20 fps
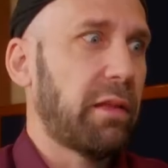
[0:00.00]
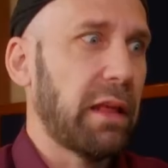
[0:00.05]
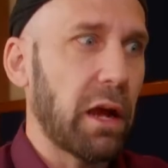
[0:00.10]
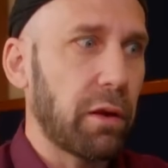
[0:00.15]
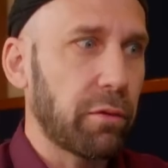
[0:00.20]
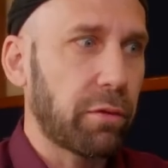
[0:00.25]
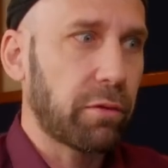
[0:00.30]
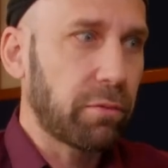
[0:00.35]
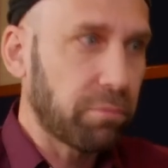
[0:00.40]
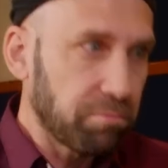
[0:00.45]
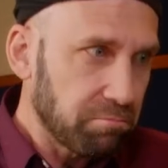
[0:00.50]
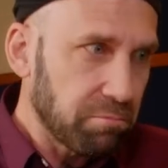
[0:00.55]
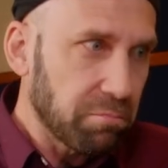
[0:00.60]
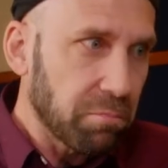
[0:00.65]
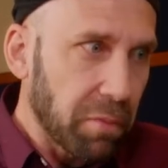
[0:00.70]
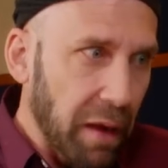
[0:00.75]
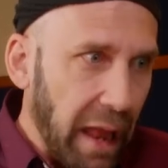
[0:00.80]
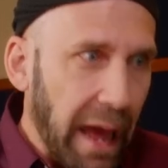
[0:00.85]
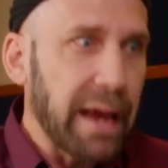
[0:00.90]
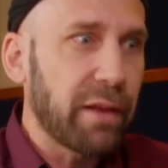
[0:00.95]
sounds
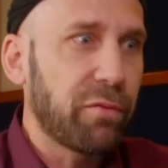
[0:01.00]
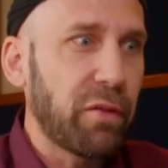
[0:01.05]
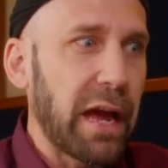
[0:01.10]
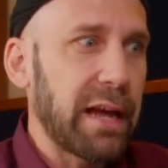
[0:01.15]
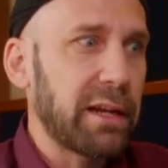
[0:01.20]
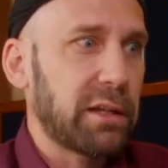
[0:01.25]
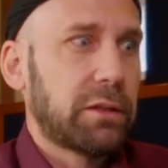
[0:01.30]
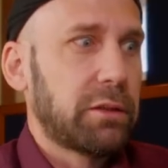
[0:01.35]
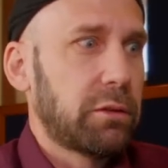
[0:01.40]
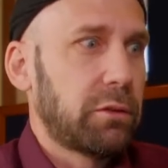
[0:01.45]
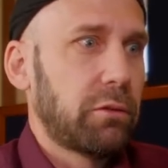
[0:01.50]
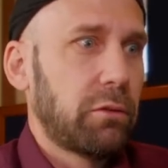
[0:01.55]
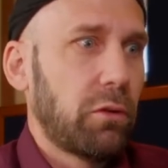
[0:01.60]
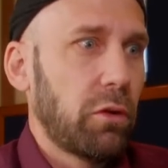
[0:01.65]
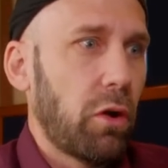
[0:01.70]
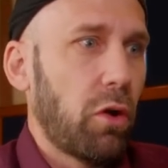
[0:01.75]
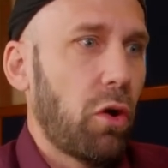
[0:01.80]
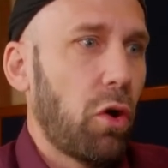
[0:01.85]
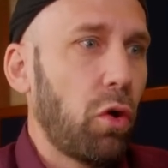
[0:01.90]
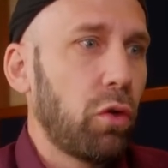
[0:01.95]
like that
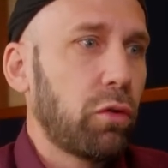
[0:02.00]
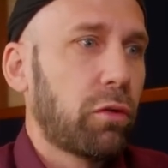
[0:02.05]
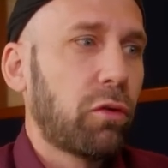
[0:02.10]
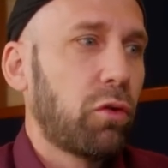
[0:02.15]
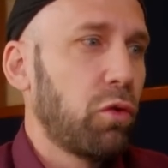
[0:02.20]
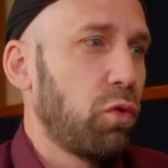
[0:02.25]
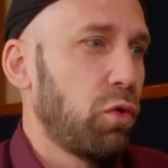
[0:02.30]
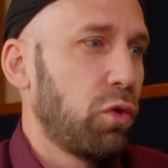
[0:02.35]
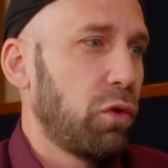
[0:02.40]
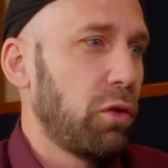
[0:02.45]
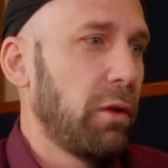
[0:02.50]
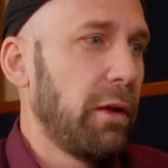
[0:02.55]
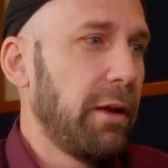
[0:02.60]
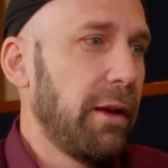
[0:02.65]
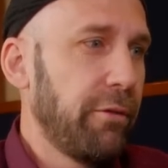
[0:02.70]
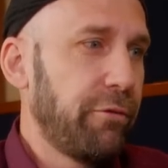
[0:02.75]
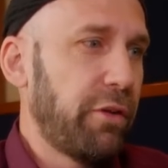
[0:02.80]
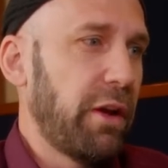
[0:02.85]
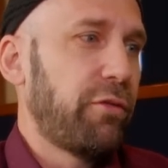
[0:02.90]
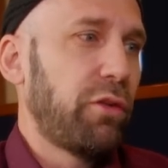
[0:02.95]
old school
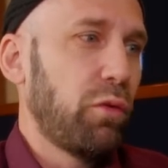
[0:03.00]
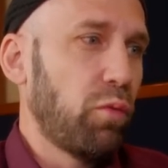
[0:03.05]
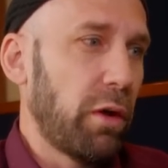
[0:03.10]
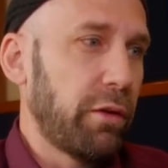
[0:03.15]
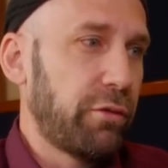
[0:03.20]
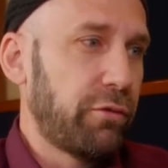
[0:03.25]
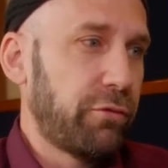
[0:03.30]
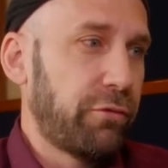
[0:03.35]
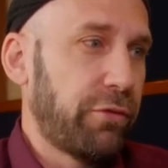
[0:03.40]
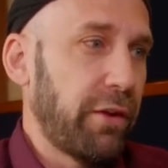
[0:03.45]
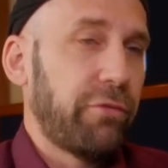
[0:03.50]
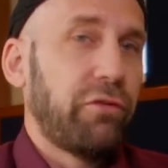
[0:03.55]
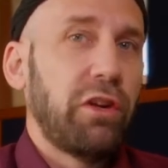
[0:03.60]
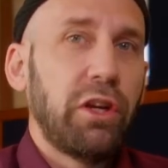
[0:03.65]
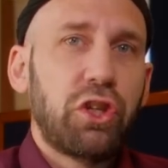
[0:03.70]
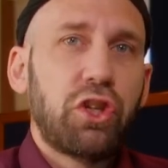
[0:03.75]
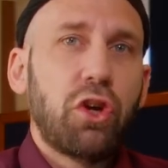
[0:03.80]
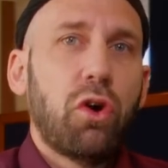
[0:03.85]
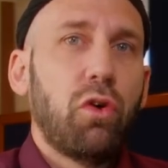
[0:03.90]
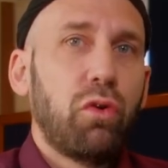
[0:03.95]
5150
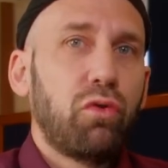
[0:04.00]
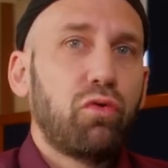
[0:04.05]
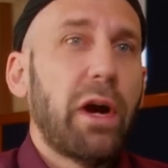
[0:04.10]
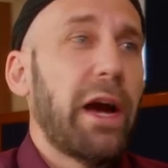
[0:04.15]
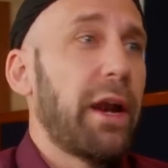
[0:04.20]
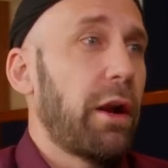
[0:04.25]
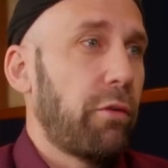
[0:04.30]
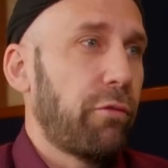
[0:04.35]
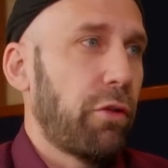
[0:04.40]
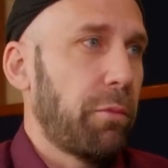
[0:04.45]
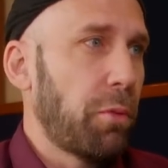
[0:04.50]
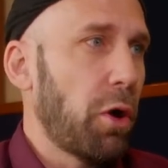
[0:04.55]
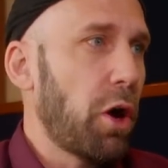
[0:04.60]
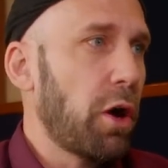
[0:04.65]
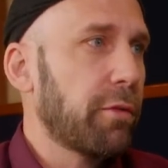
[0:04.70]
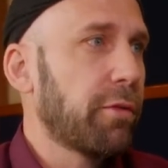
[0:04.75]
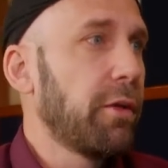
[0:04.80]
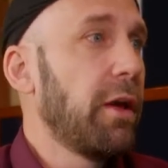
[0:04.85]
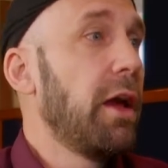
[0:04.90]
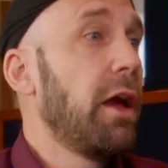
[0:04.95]
tone right out of the
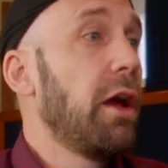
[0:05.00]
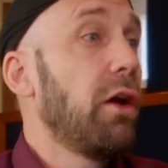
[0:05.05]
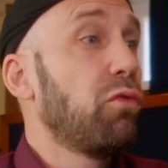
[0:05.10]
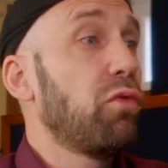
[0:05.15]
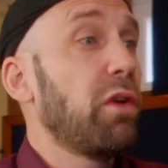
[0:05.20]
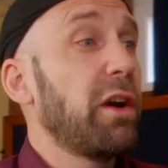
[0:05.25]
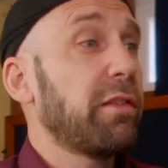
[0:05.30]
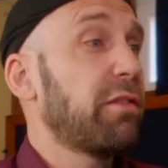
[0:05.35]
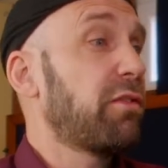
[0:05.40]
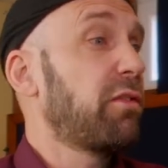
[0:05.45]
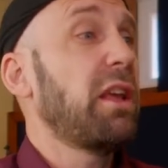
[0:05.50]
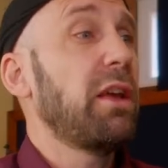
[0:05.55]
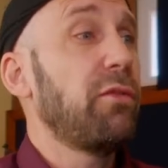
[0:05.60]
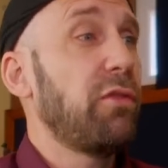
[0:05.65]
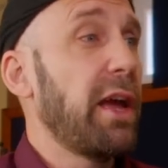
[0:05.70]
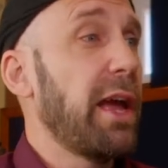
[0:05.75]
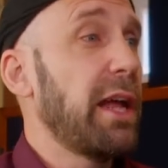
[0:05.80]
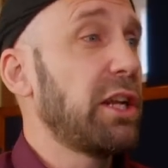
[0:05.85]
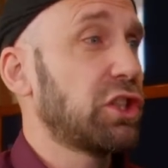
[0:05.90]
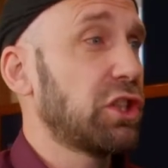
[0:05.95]
box, whereas
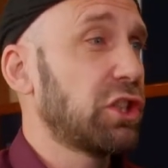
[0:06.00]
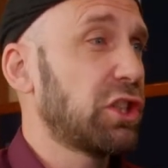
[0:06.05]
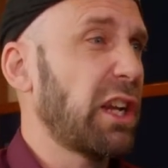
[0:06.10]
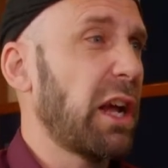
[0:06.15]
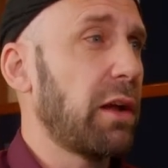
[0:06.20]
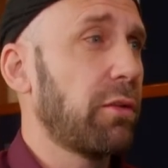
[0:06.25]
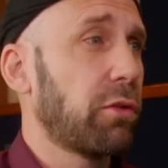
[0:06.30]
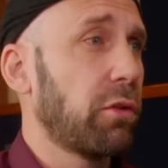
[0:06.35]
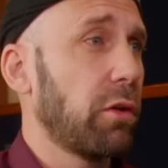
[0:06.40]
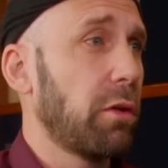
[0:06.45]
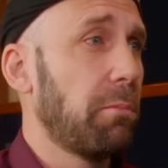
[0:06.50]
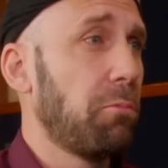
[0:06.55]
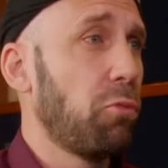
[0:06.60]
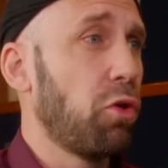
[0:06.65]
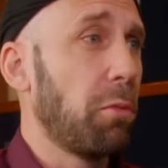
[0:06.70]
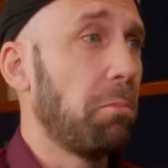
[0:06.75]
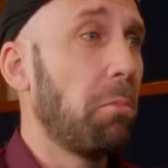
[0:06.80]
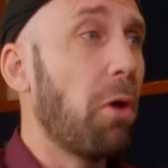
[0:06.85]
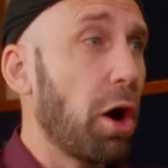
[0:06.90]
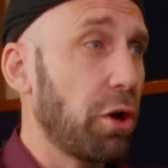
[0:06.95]
DVH just sounds
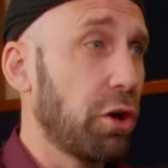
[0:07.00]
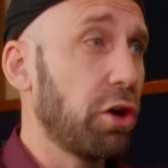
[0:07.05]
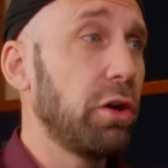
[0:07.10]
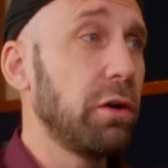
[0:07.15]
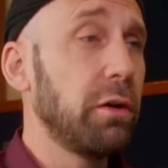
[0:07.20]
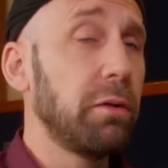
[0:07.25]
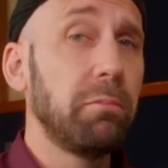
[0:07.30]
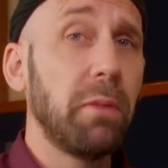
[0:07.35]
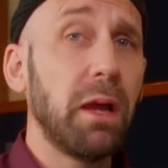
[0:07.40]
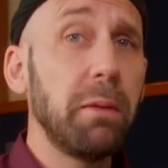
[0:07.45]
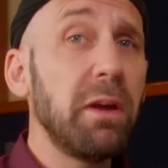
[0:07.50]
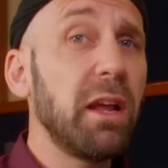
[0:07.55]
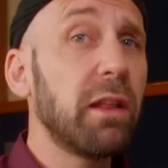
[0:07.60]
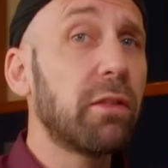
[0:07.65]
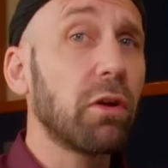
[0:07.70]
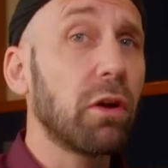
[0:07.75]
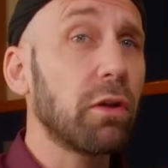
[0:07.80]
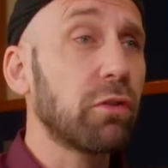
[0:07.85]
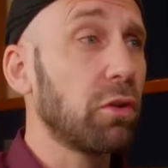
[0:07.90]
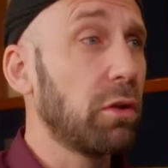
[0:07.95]
more modern. Maybe
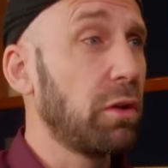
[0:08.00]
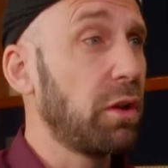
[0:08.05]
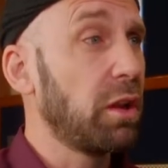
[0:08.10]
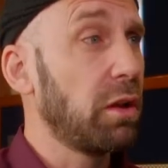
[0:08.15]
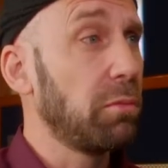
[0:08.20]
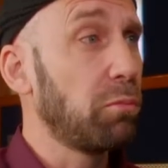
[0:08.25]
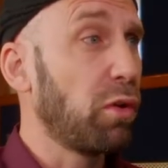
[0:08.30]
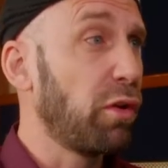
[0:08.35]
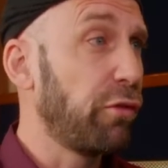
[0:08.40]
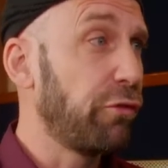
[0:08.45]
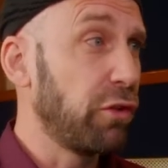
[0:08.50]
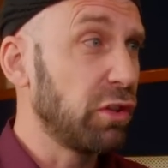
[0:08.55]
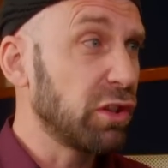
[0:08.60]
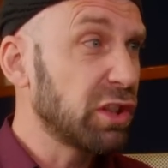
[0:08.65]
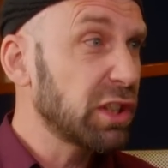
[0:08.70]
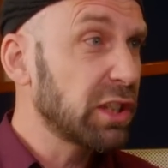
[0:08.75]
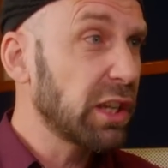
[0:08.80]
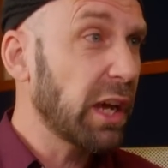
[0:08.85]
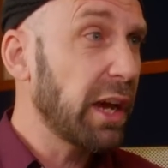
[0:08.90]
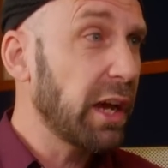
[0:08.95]
it's also a little more
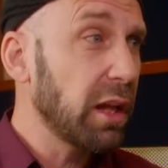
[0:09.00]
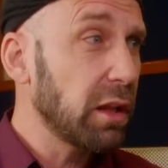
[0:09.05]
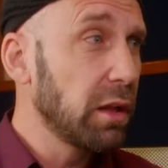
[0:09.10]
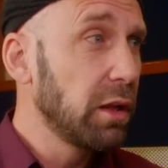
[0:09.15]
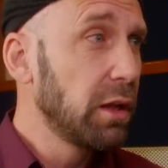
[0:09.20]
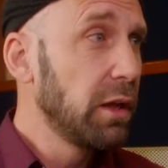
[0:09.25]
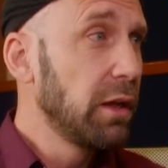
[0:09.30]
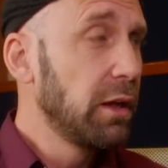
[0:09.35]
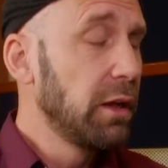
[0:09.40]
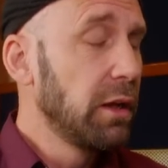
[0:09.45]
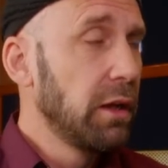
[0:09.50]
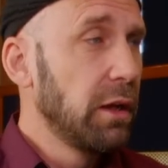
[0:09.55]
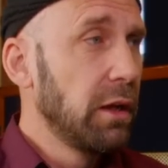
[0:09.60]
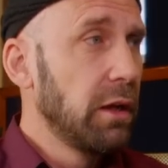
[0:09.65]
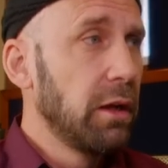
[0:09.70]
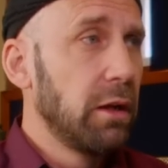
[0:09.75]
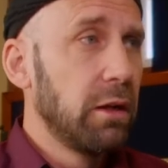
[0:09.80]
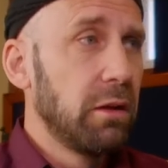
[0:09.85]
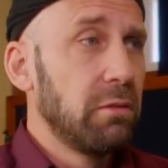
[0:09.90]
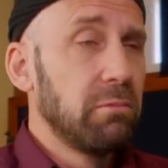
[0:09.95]
versatile.
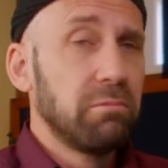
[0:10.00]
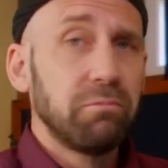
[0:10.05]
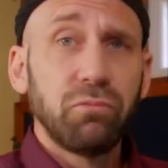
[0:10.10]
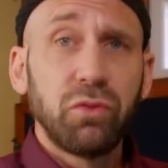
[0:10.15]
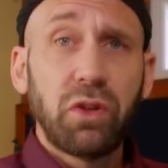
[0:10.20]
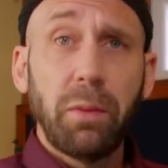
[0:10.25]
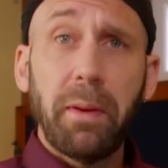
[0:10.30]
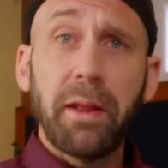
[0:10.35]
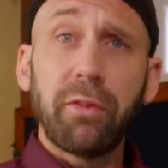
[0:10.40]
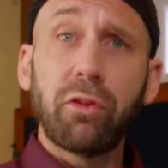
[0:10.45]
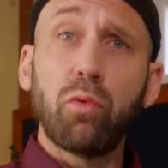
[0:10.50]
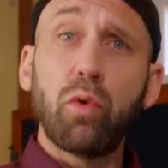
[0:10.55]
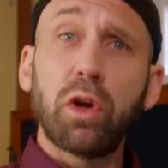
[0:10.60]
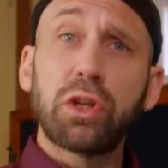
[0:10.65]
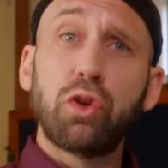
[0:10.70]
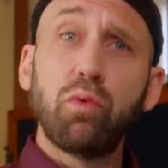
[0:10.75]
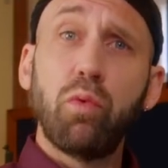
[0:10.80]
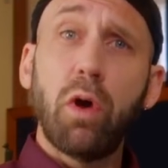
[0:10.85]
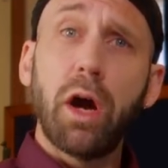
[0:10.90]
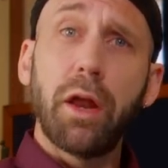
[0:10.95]
Depends on
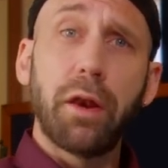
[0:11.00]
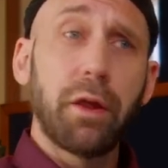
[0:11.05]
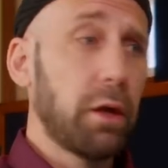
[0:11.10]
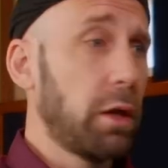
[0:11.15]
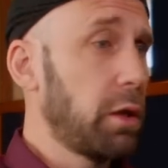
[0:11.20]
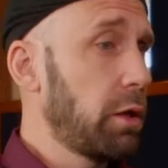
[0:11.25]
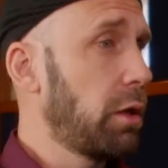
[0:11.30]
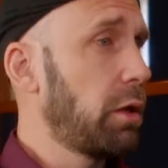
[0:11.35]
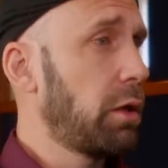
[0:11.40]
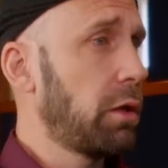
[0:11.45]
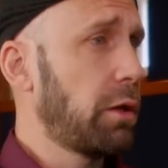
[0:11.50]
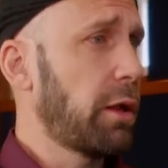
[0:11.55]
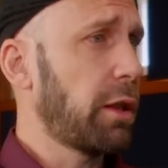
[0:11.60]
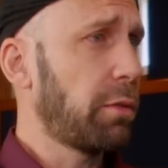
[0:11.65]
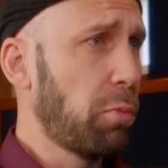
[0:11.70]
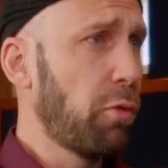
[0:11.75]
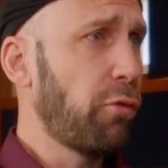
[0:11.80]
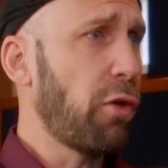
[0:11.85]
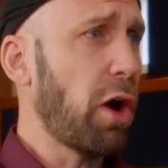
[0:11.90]
what you want. Let's move